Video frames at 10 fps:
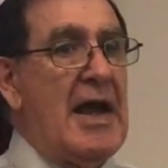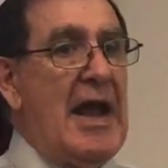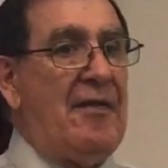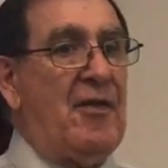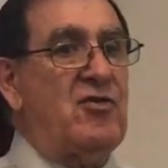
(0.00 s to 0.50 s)

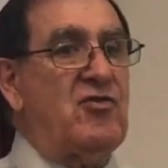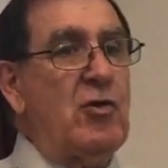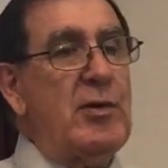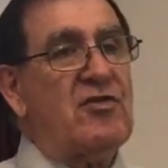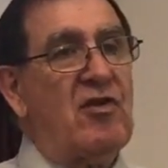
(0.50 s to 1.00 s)
And the
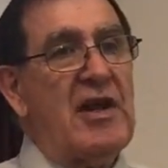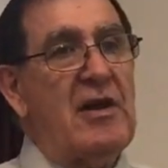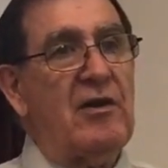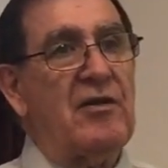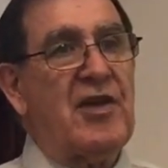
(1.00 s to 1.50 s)
Jewish
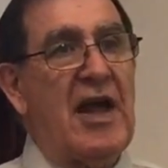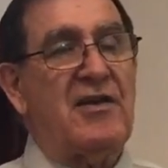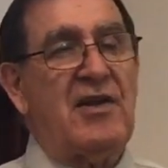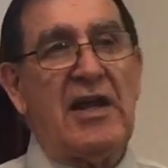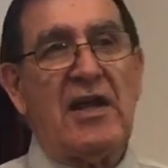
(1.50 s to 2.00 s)
leaders had
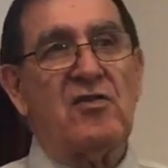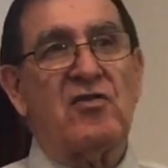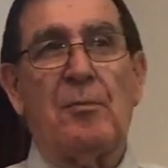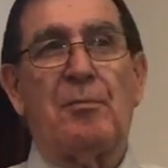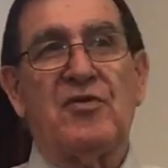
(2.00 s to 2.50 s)
taken
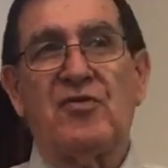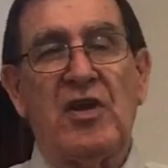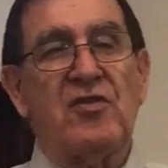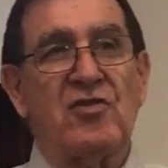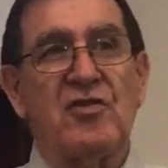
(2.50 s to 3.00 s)
some
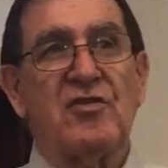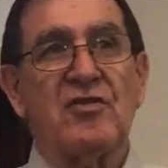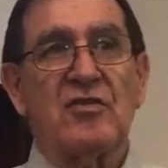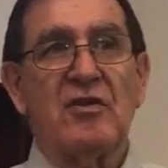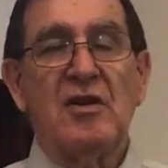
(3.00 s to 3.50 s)

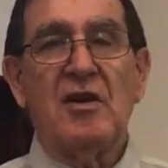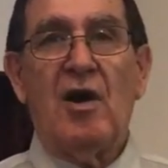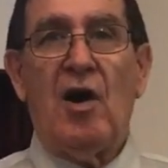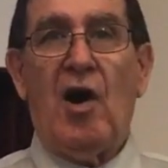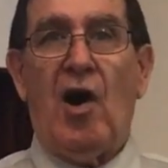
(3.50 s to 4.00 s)
positions
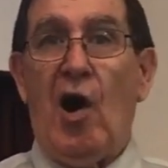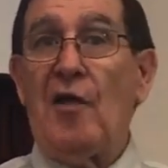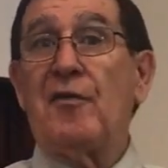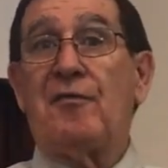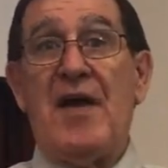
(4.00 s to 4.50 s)
on
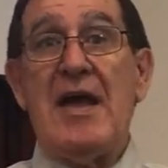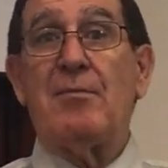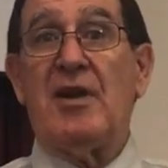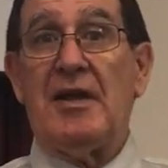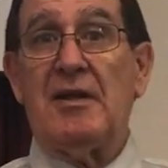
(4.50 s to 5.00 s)
the
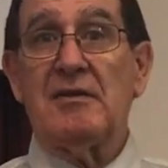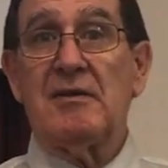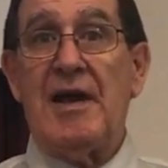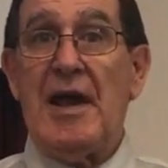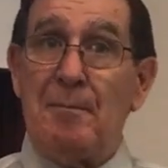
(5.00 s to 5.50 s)
family
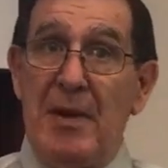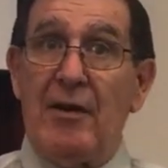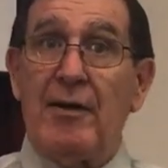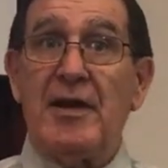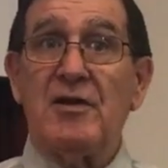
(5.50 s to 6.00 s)
and
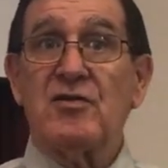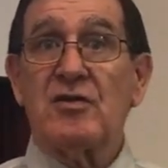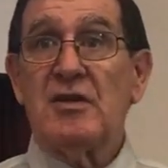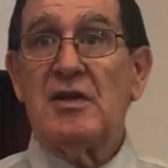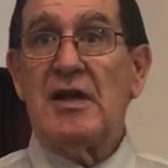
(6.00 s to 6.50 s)
marriage
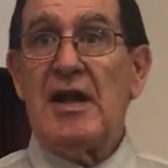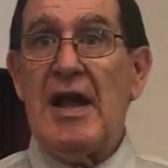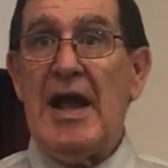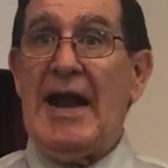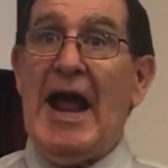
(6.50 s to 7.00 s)

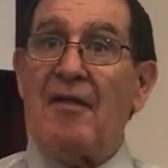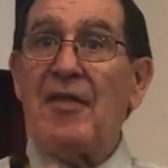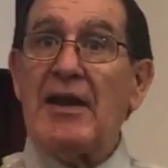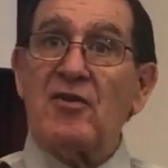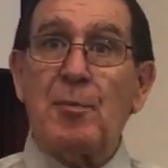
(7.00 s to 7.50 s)
and how
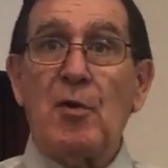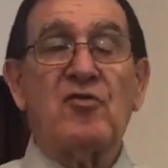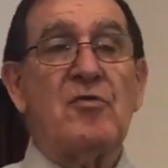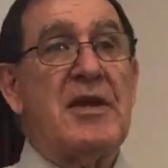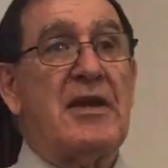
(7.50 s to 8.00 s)
that is supposed
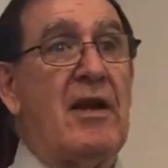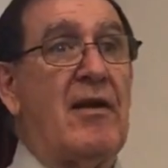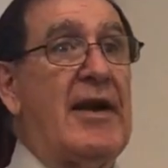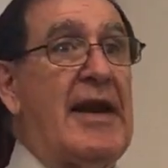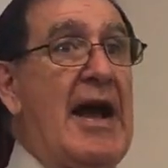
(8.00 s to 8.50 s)
to be
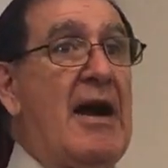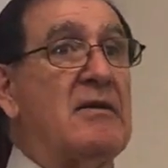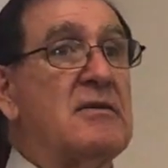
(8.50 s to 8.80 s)
carried out.